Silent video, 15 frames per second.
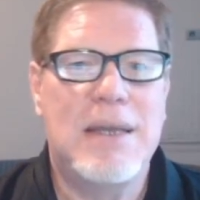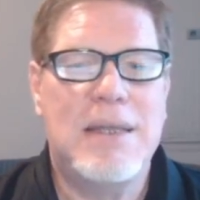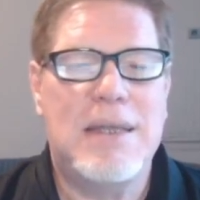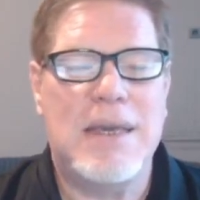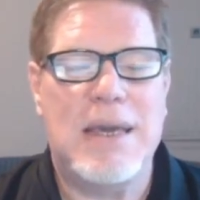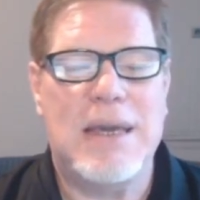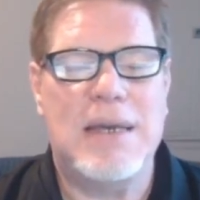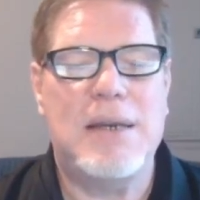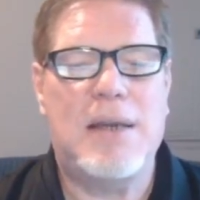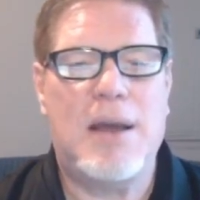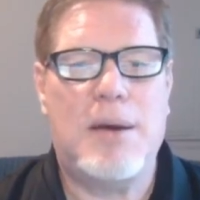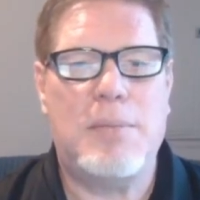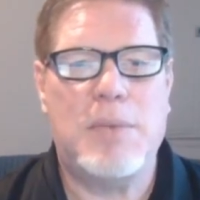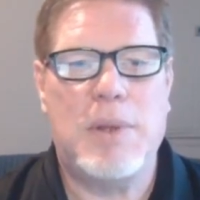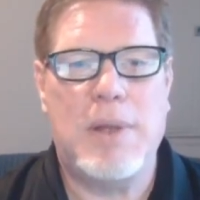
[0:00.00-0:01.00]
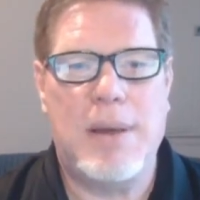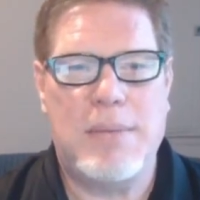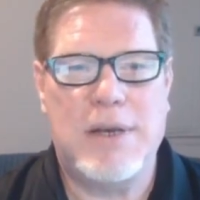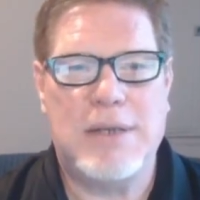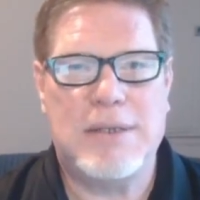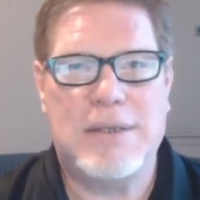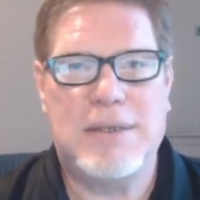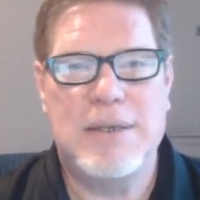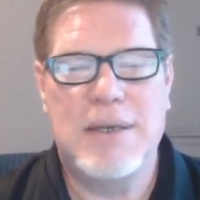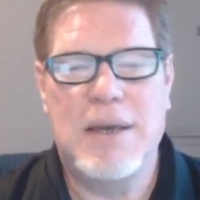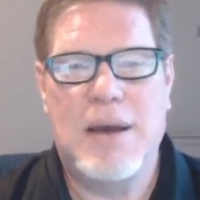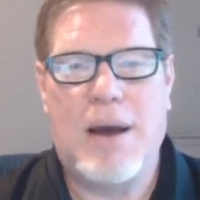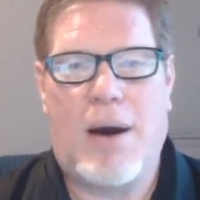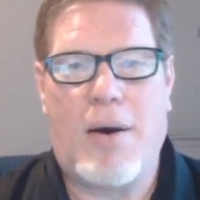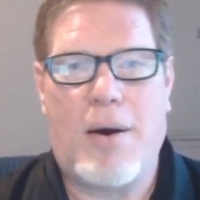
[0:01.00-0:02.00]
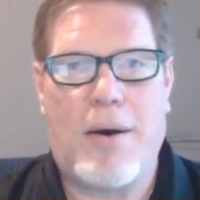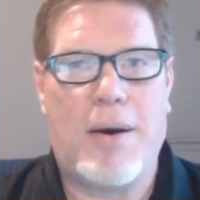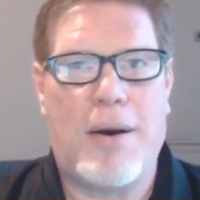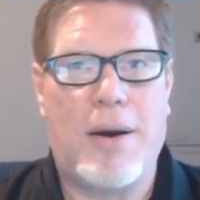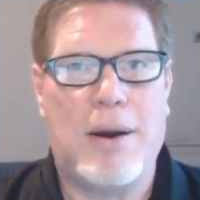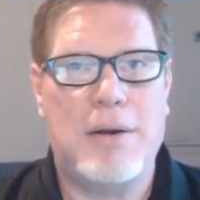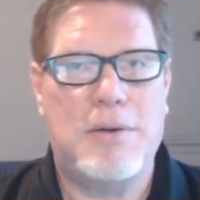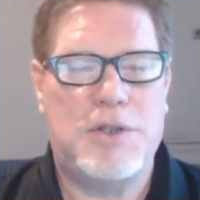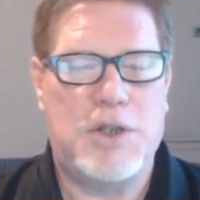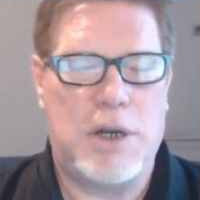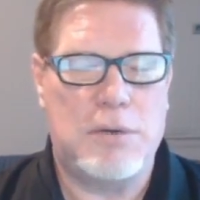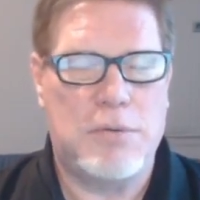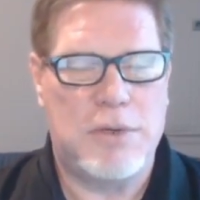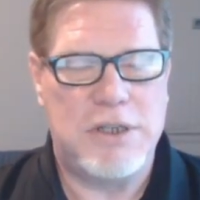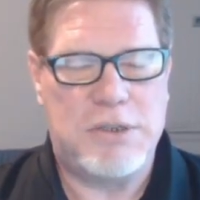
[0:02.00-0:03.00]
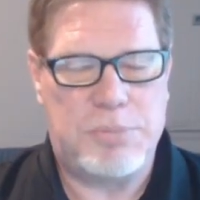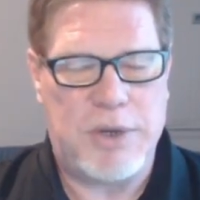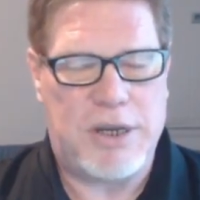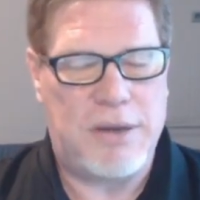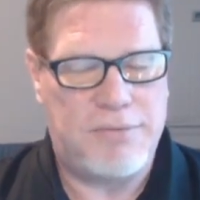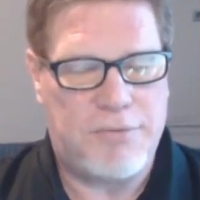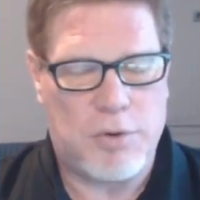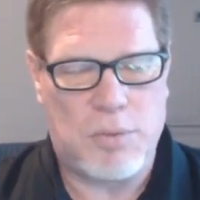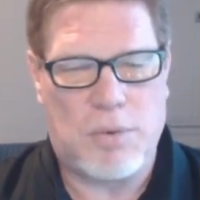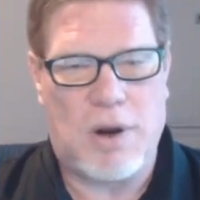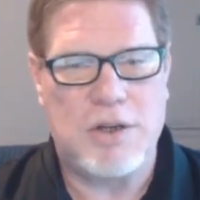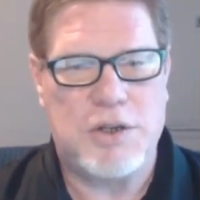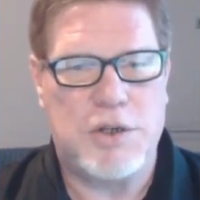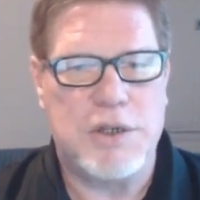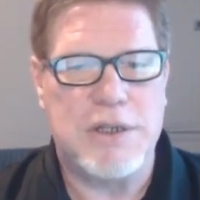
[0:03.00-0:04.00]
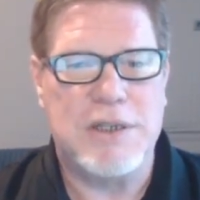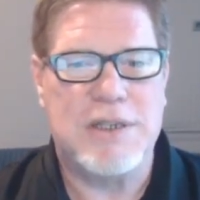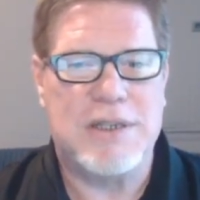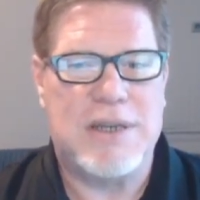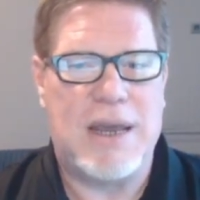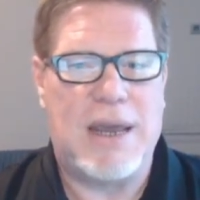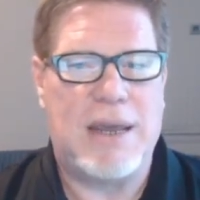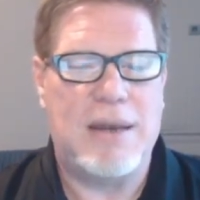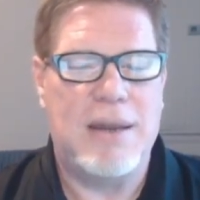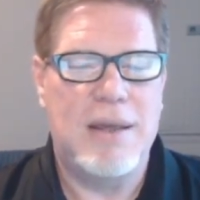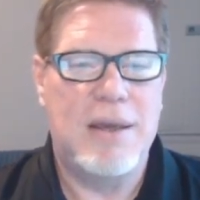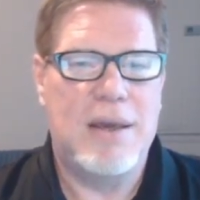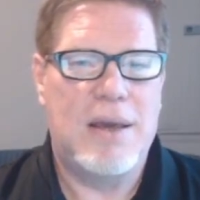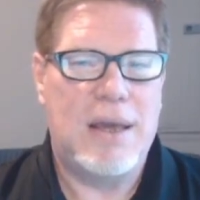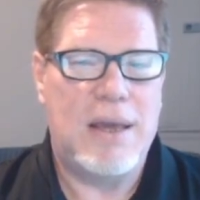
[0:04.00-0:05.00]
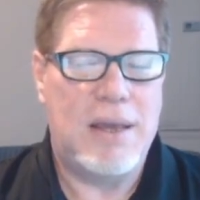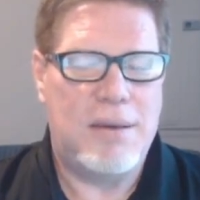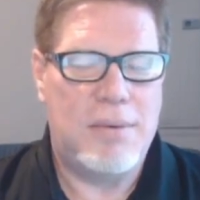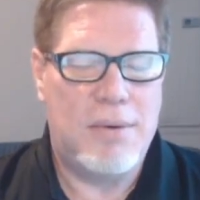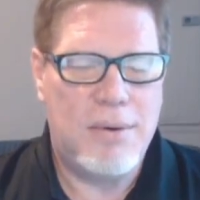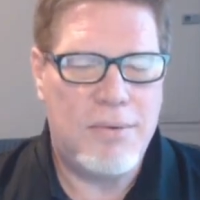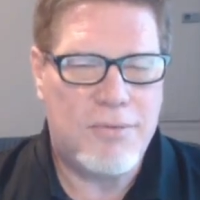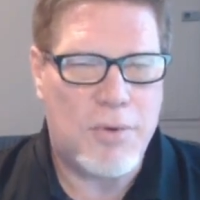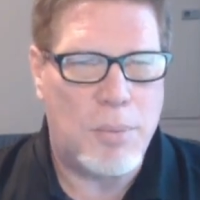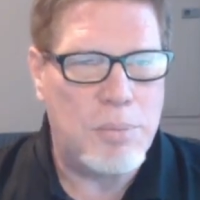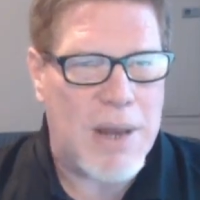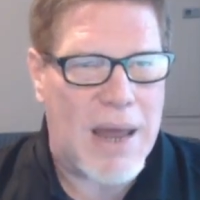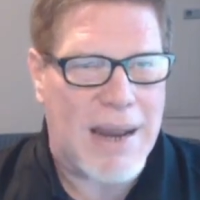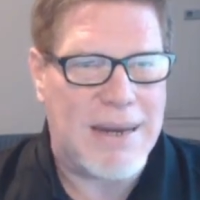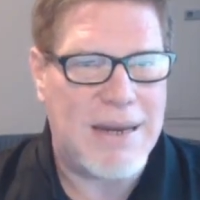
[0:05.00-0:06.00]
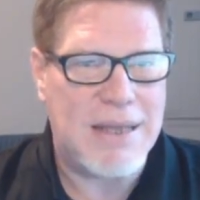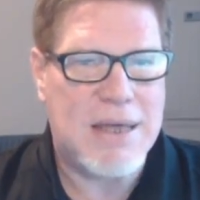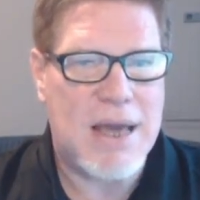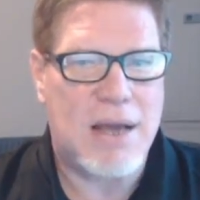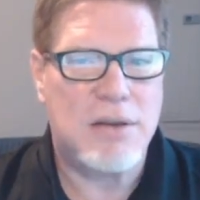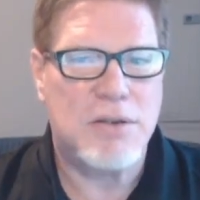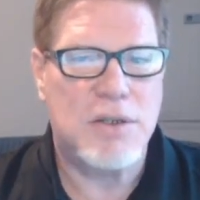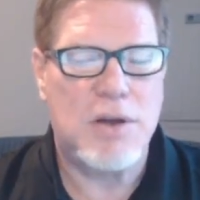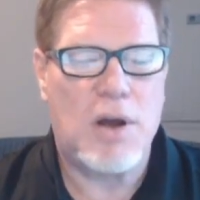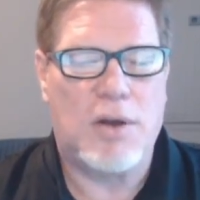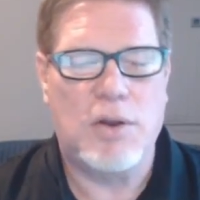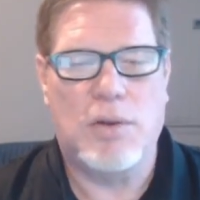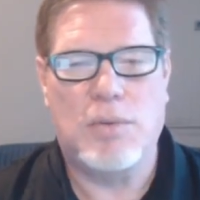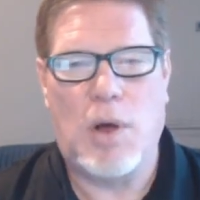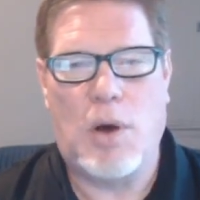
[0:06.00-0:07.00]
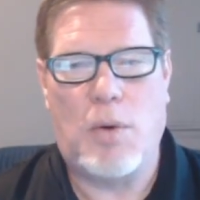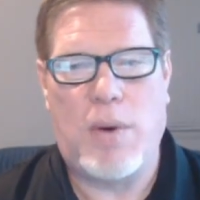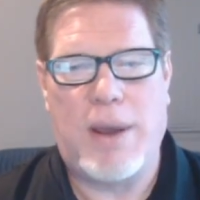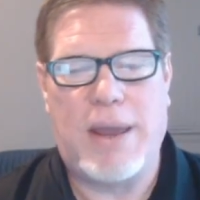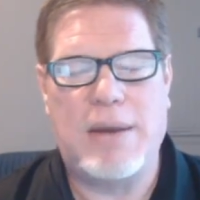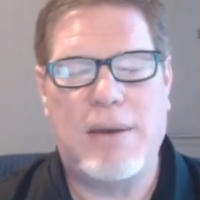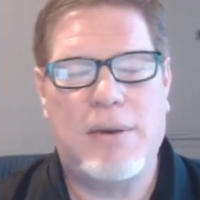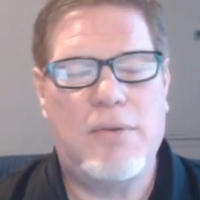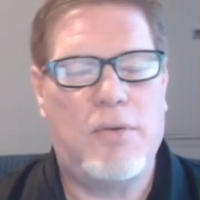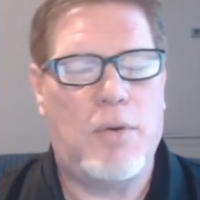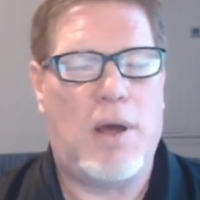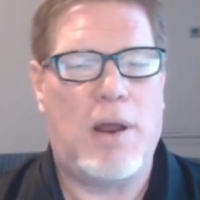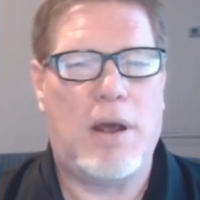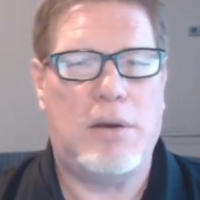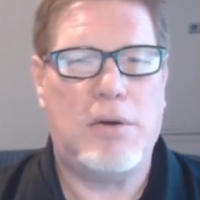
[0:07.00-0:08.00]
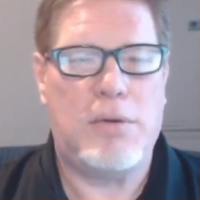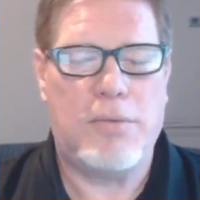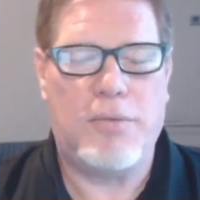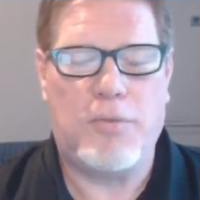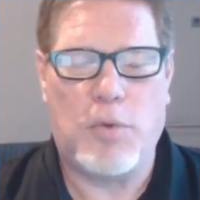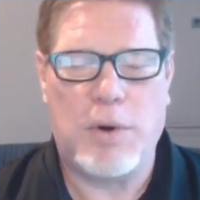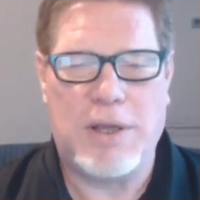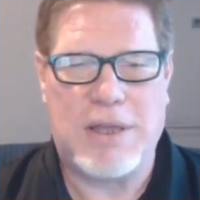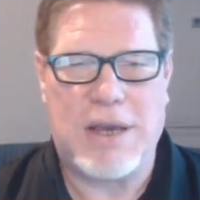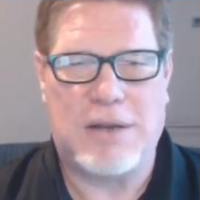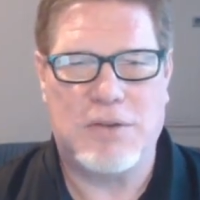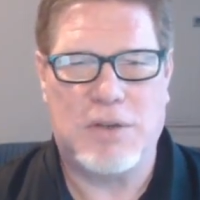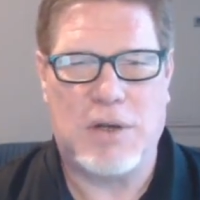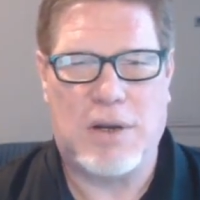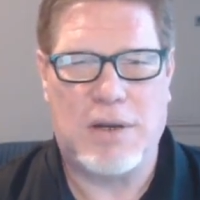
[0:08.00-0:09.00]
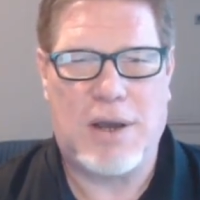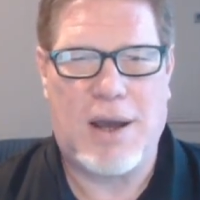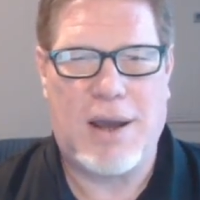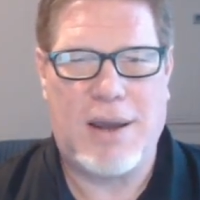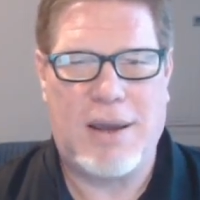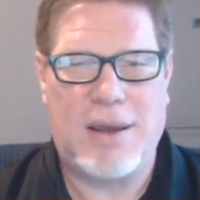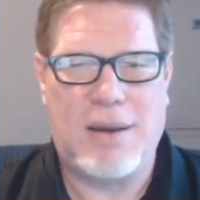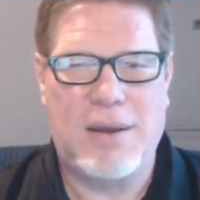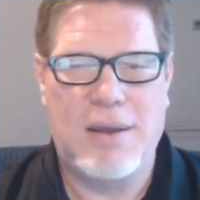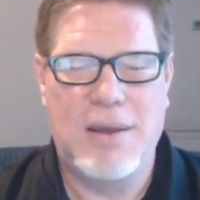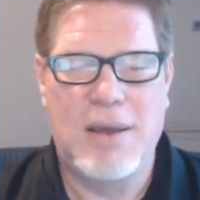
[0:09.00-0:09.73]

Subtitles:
The income limits are, generally speaking, for Washington State, from 90,000 on the low end to 140,000 on the high end.